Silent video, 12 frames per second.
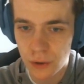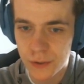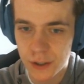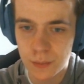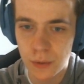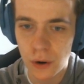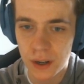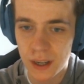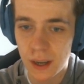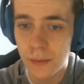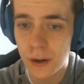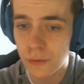Dust Boar
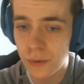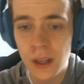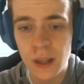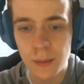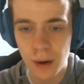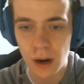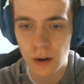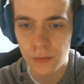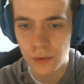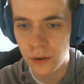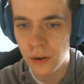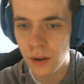can be really
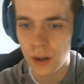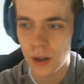powerful.